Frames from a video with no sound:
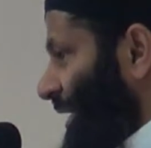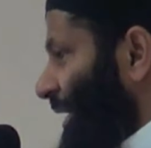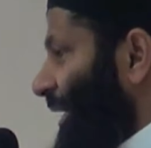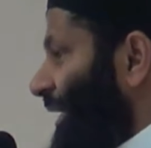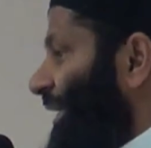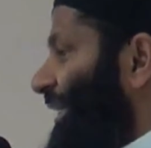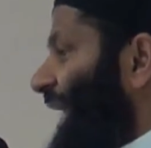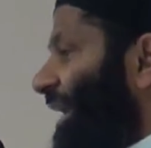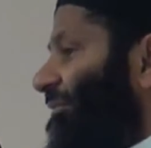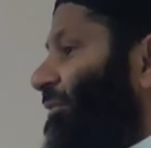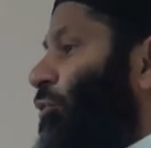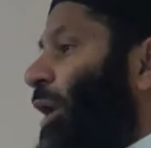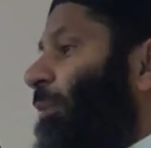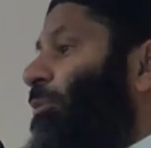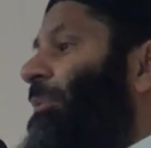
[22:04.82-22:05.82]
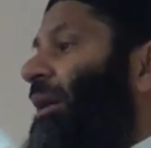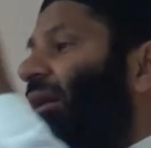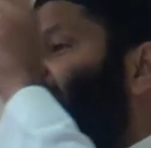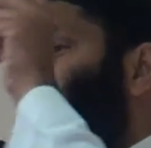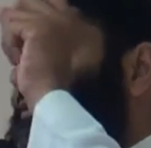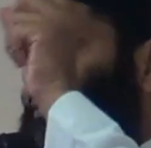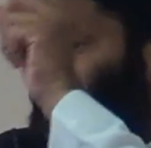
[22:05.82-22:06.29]
He gave it to Abu
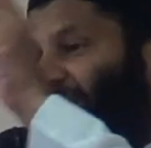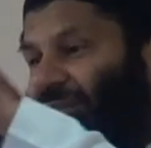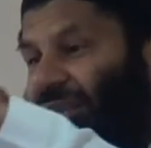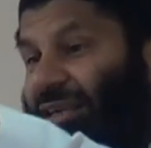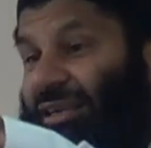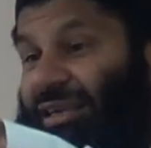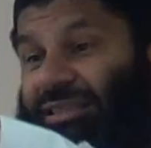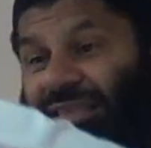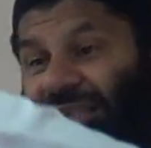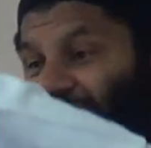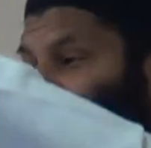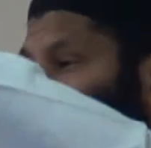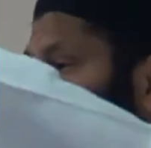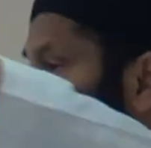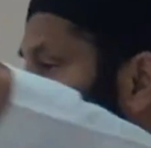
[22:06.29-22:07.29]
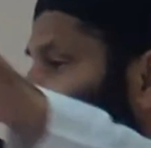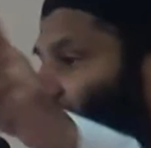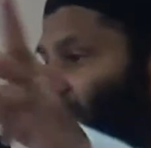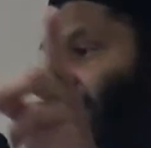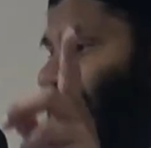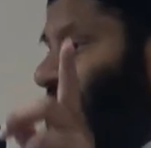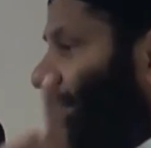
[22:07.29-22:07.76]
Bakr as-Siddiq. He didn't give it to the
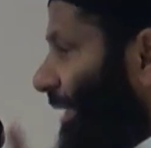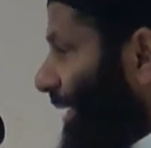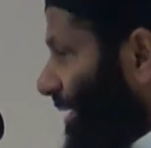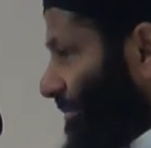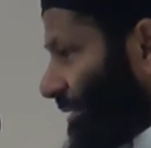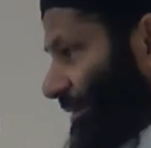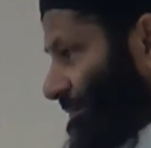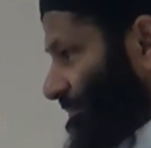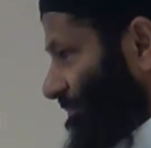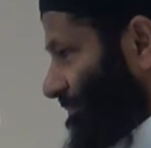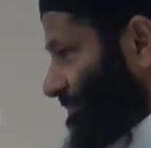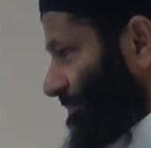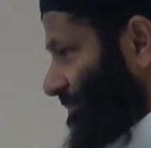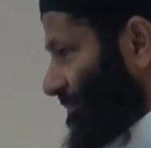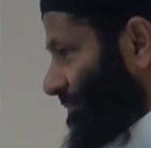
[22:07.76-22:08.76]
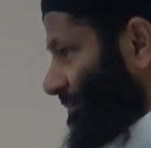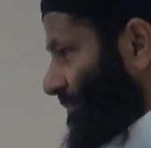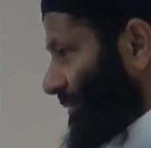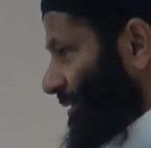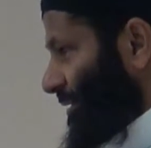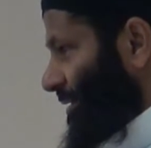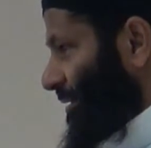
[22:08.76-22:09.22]
rest of the Sahaba.
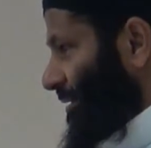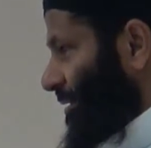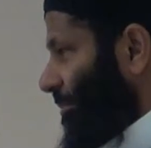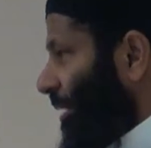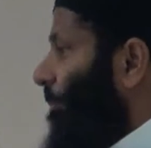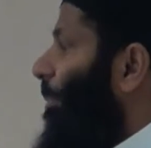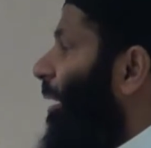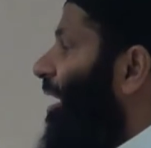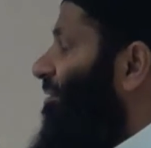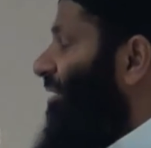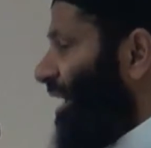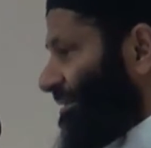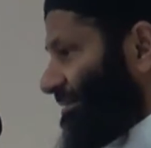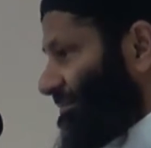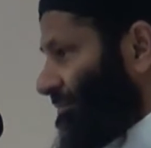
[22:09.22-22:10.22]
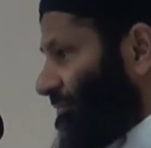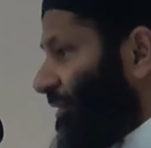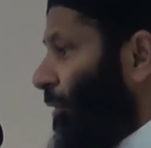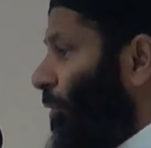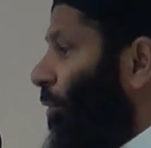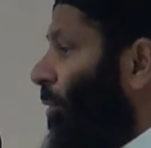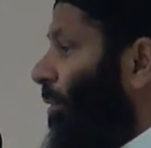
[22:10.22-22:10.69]
But by that,
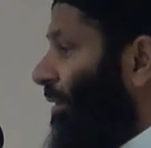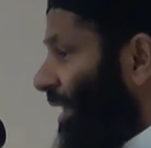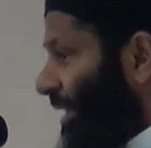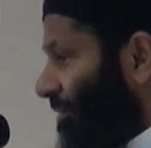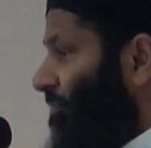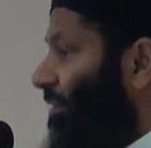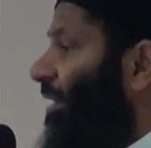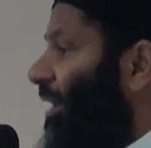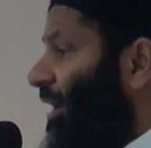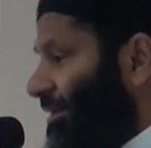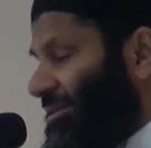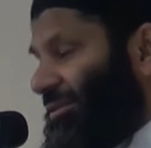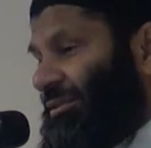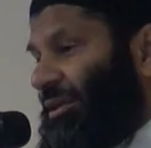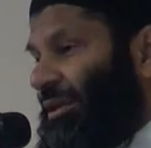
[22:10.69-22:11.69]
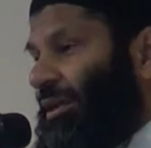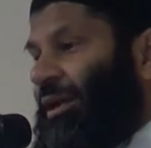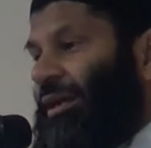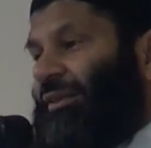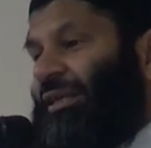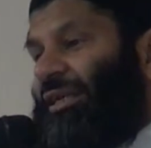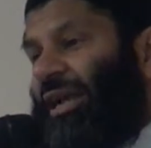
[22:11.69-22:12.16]
they all then realized,
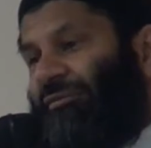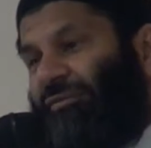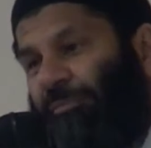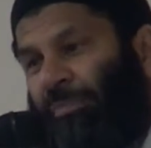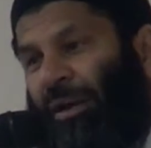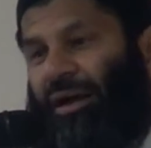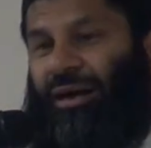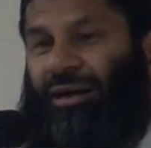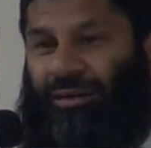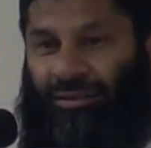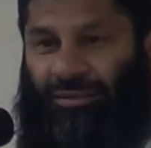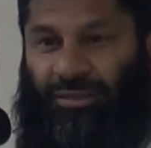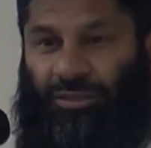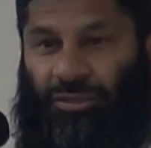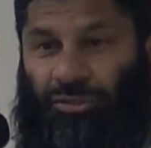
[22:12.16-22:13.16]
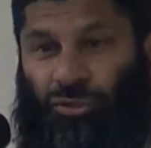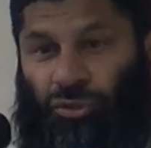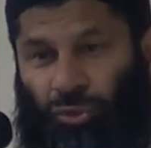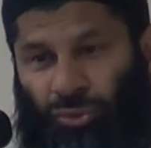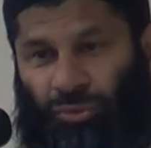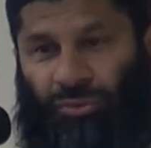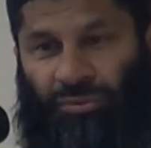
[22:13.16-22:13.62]
and they gave the bay'ah
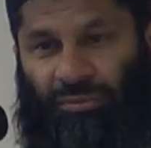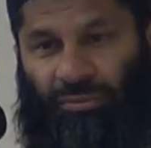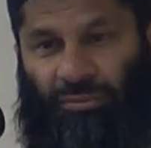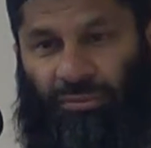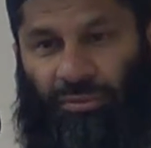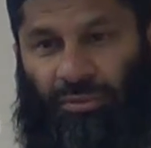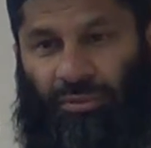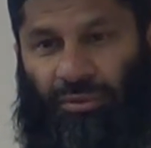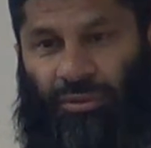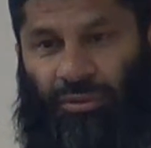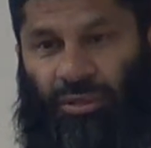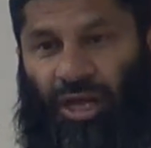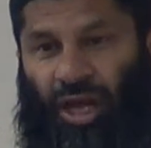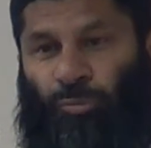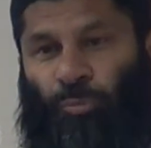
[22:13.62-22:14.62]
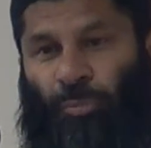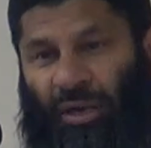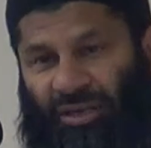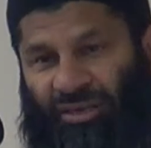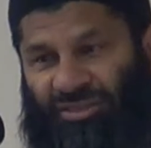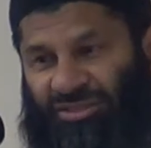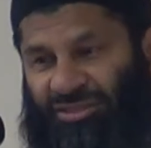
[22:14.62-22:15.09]
to Abu
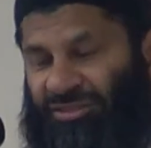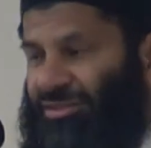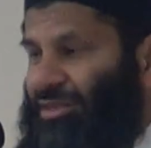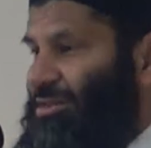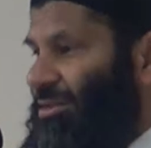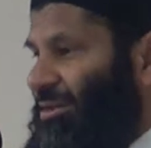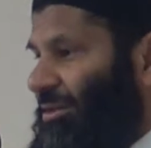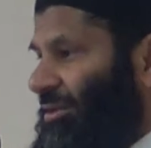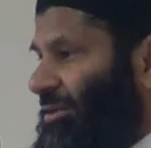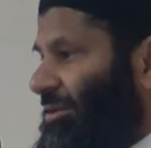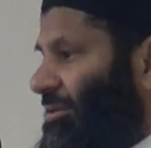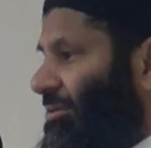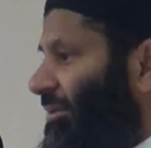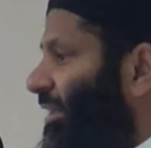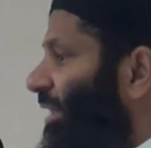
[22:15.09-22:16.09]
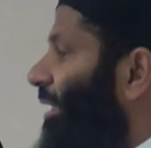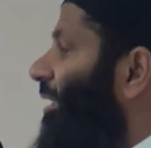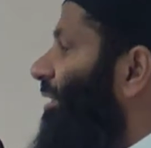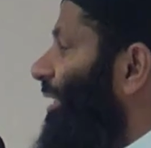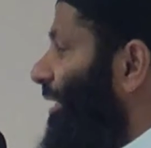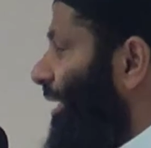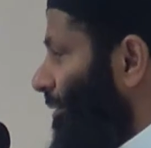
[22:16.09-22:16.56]
Bakr as-Siddiq,
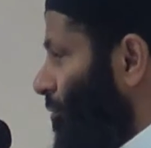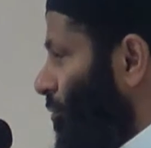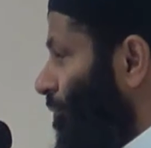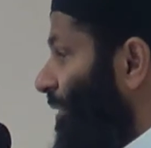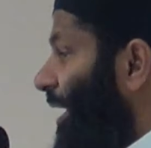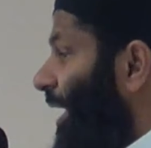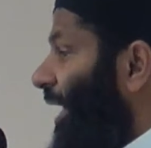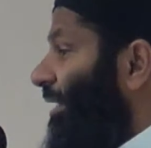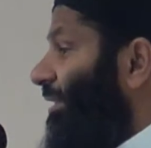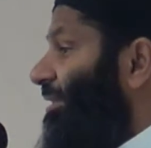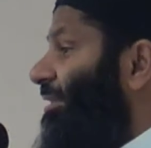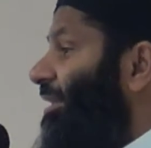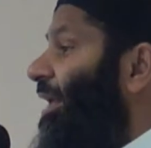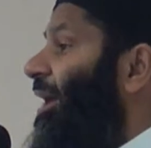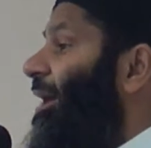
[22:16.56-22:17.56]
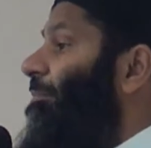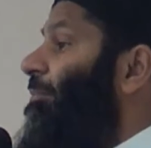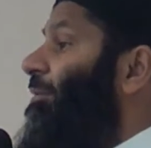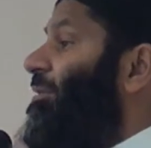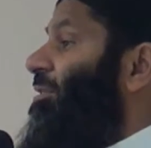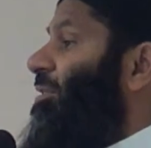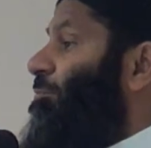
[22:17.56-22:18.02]
radiyallahu ta'ala anhu, and Islam
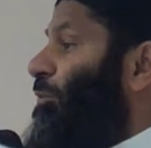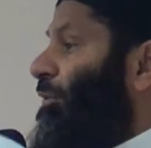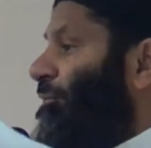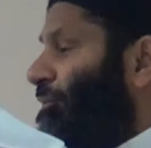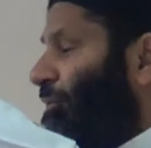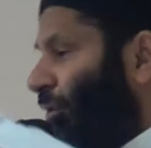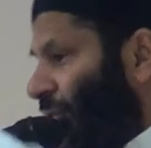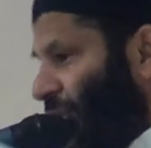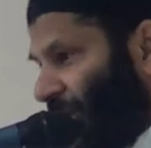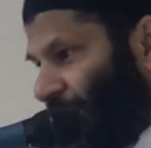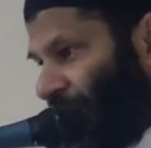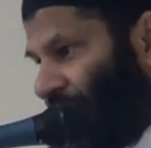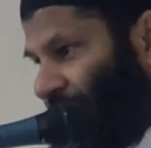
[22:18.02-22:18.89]
spread further.